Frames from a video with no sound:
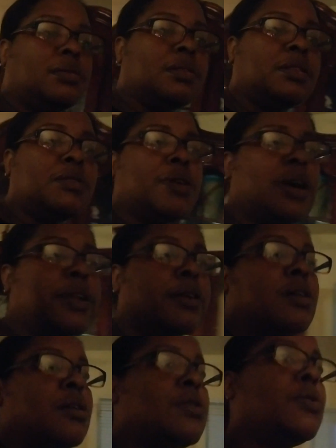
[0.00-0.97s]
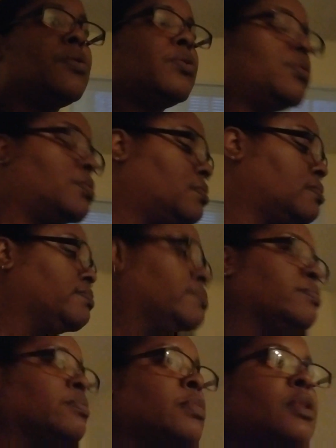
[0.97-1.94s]
still kind of cold.
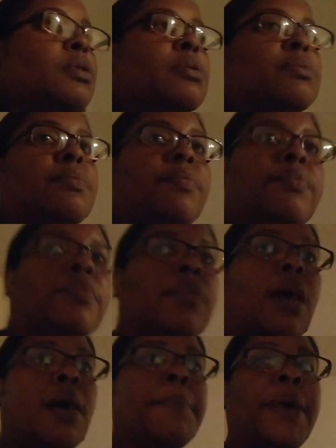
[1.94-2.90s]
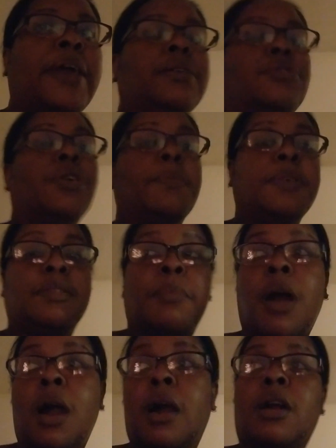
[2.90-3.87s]
I might drink me some
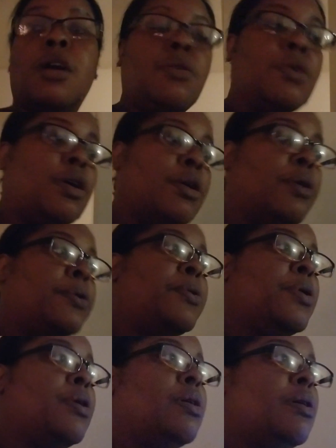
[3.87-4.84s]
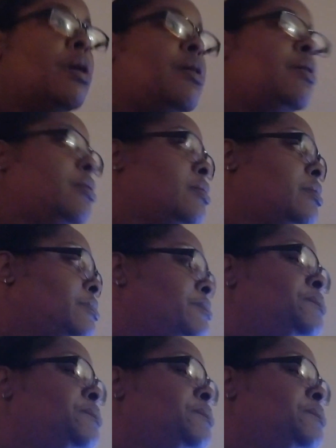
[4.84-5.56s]
hot cocoa. Um,